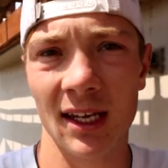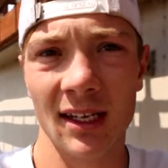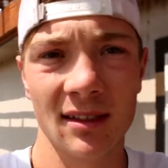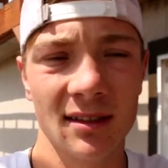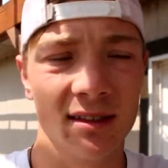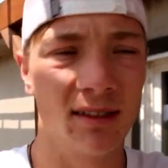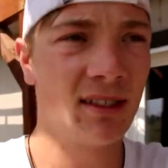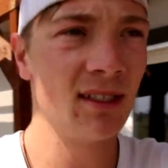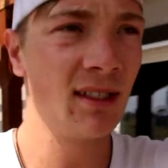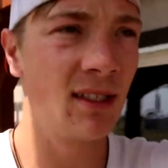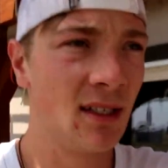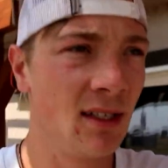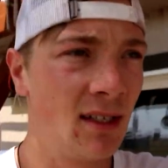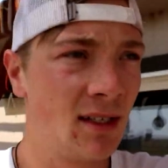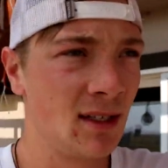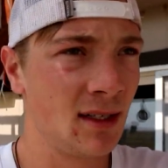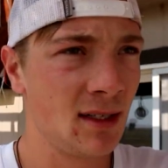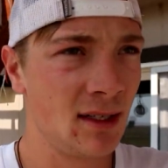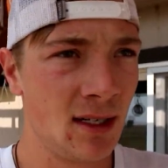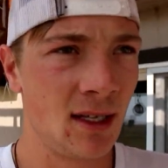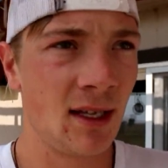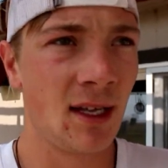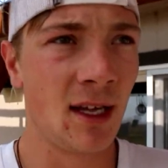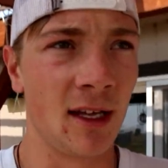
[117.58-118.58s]
is
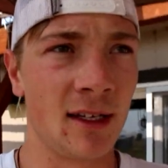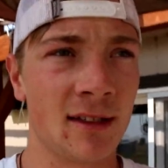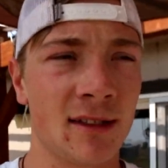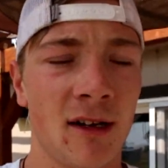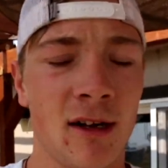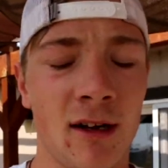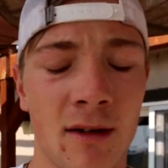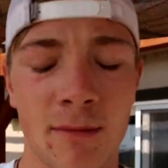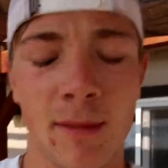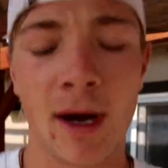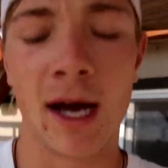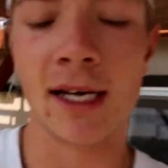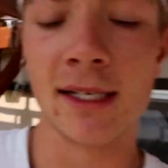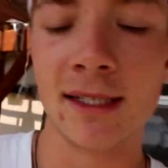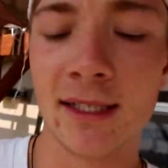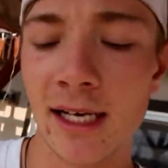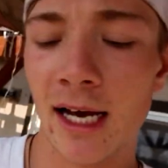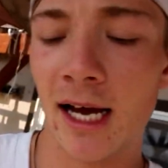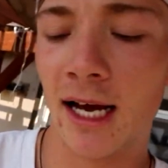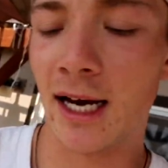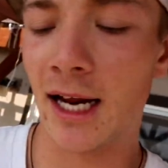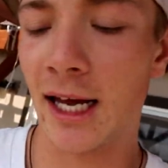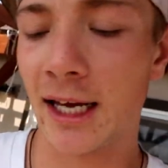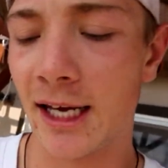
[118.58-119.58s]
on my
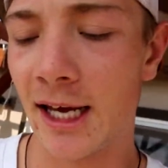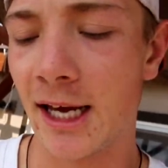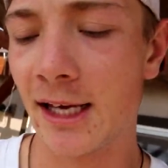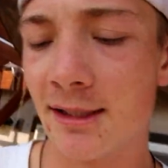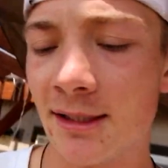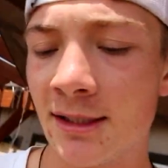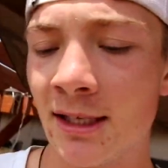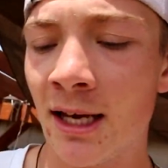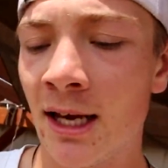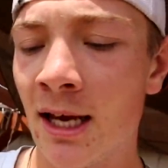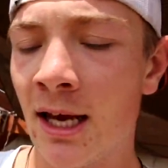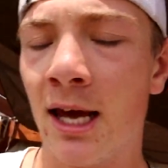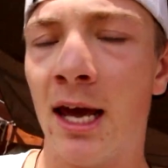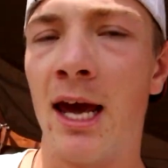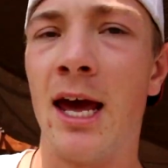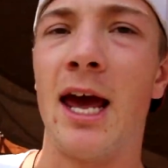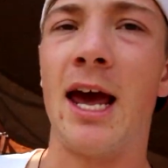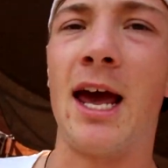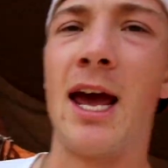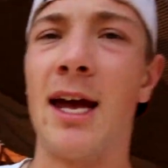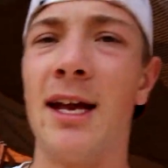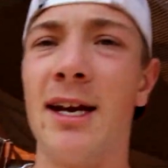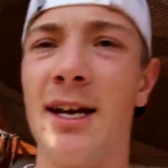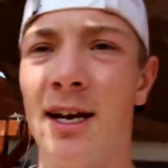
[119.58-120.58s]
side, I guess.
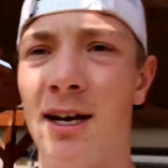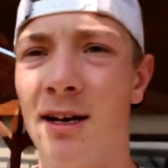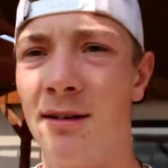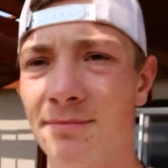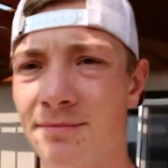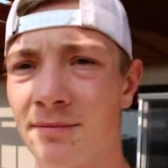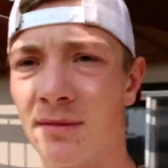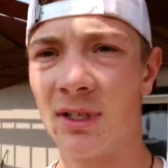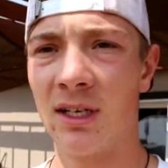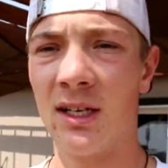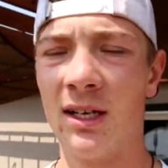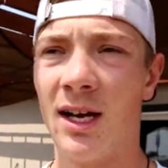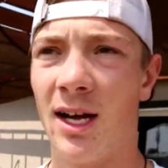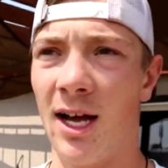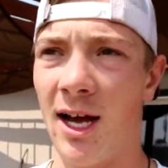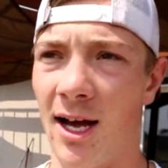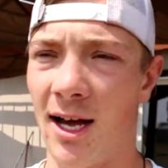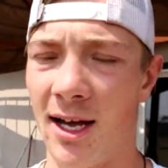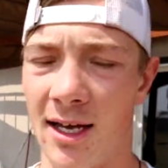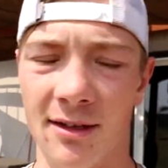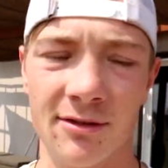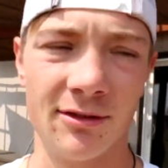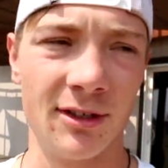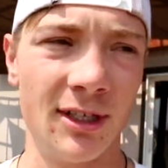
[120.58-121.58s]
And I